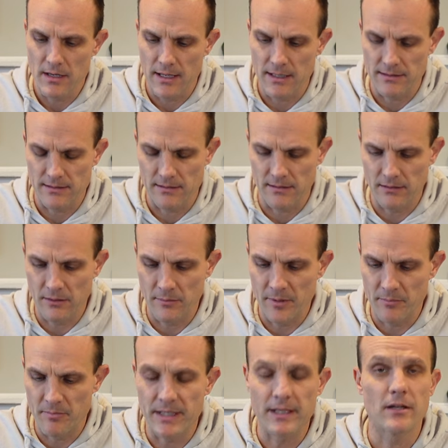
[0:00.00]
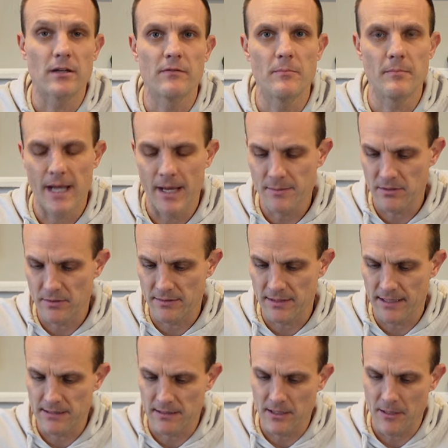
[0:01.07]
It's a little bit bigger of a map, so it
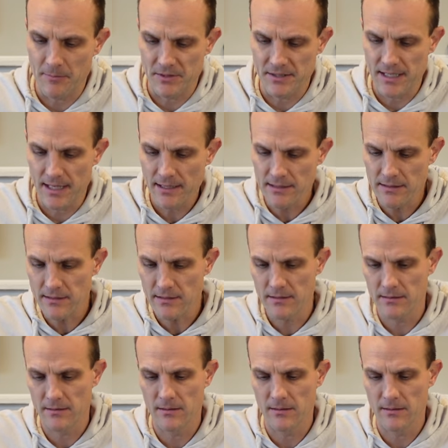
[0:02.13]
takes a couple seconds.